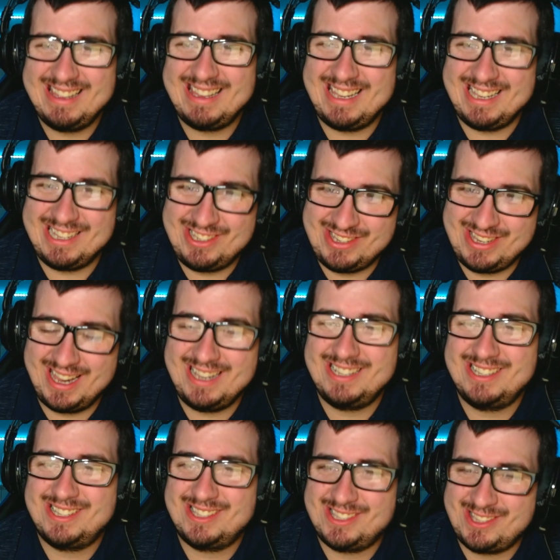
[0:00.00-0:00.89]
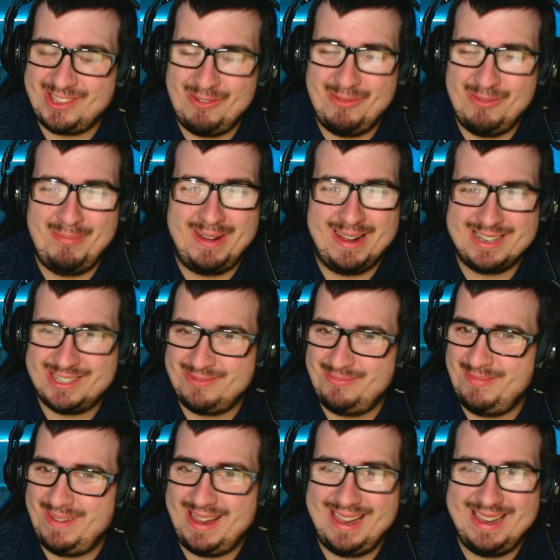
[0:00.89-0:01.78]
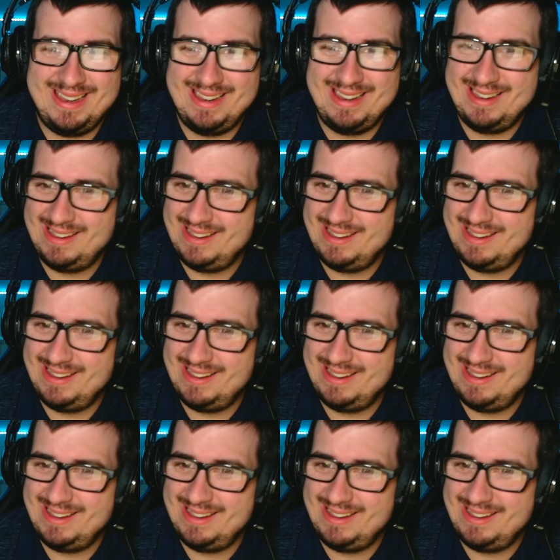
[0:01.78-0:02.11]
He changed so much, man.